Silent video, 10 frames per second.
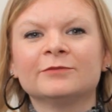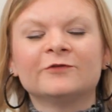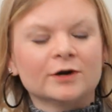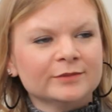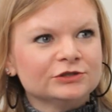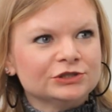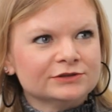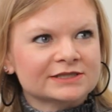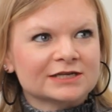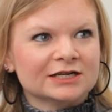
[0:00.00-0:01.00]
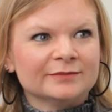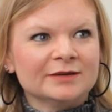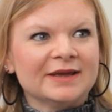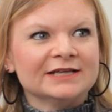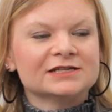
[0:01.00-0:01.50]
form you choose is going to
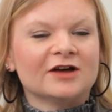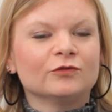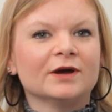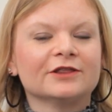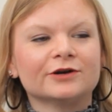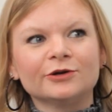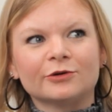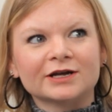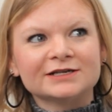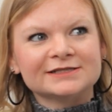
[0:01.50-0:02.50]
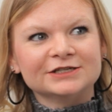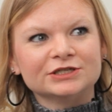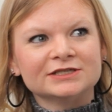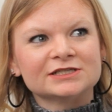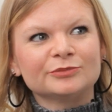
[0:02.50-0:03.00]
be based off whether your
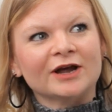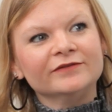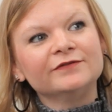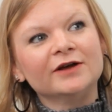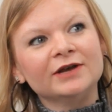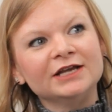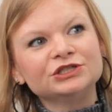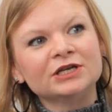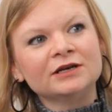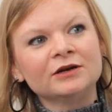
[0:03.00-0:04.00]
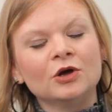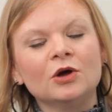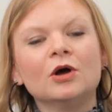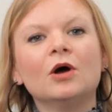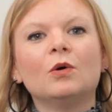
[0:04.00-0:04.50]
organization is a private foundation
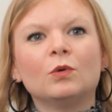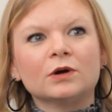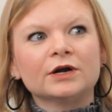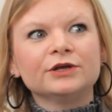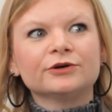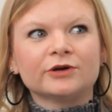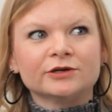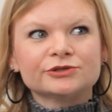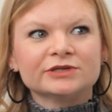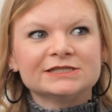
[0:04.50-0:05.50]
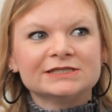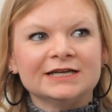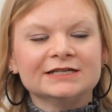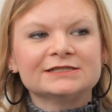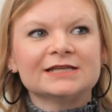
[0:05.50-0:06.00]
or your gross
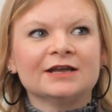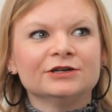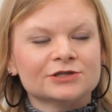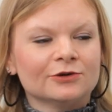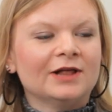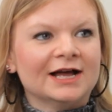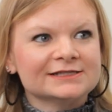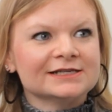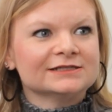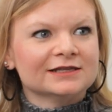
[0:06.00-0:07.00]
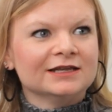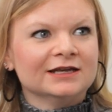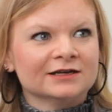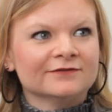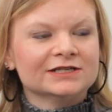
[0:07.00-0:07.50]
receipts and your total assets at
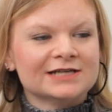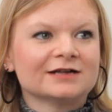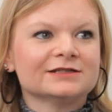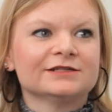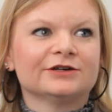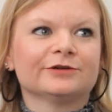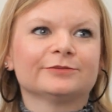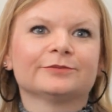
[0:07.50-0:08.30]
the end of the tax year.